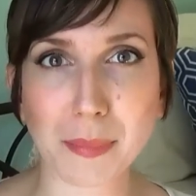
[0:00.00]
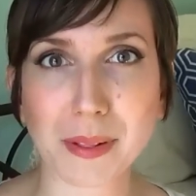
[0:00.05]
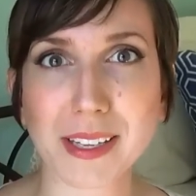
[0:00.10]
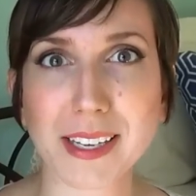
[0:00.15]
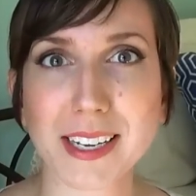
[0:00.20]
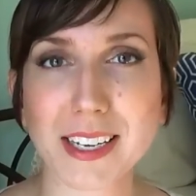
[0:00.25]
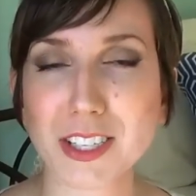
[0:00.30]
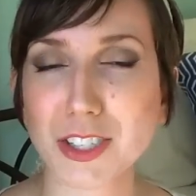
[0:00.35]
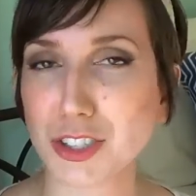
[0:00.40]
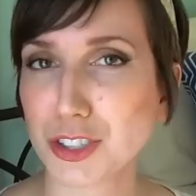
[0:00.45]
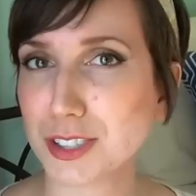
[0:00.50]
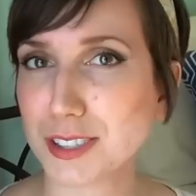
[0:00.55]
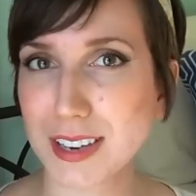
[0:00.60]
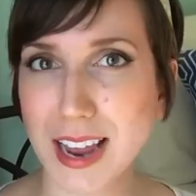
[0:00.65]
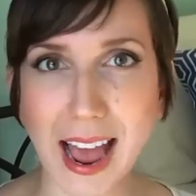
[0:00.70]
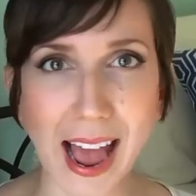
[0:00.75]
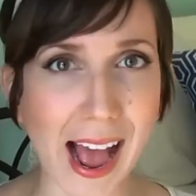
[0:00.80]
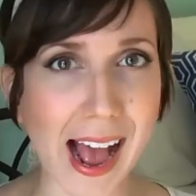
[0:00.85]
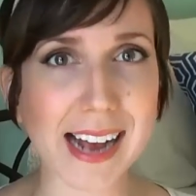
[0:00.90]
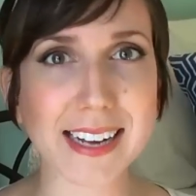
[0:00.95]
please just
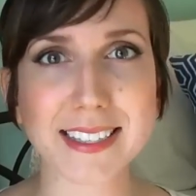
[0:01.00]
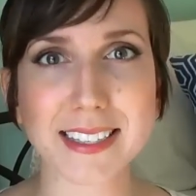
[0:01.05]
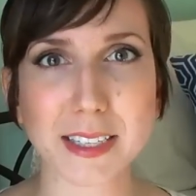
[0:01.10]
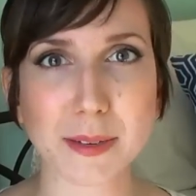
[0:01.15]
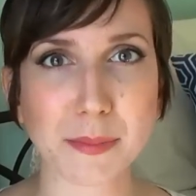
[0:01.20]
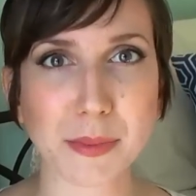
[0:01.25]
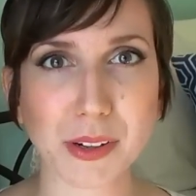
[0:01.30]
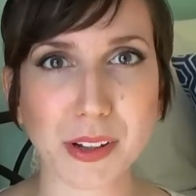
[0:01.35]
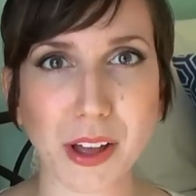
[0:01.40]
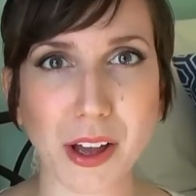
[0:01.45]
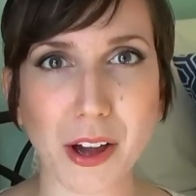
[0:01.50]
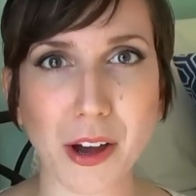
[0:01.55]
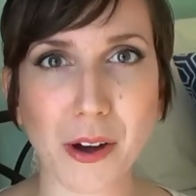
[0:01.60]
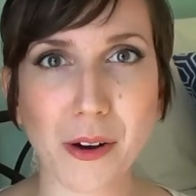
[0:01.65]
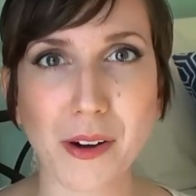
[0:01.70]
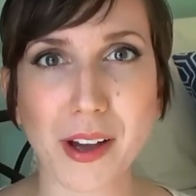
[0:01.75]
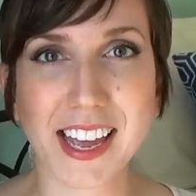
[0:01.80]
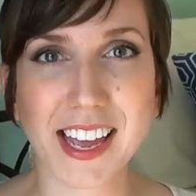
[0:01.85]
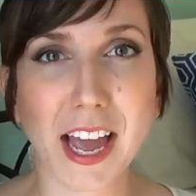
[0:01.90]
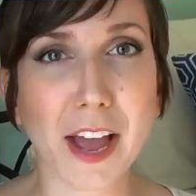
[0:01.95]
ask them
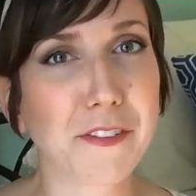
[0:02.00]
below.